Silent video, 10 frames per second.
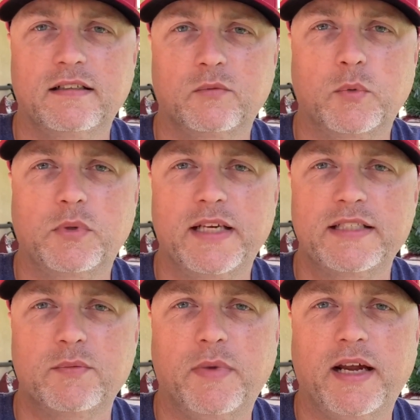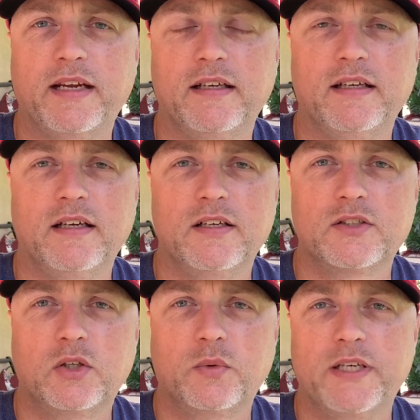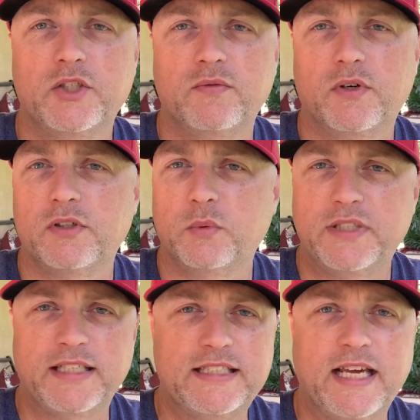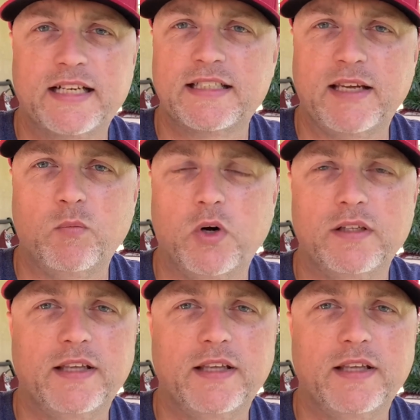replaced my SolarEdge inverter with the exact same one.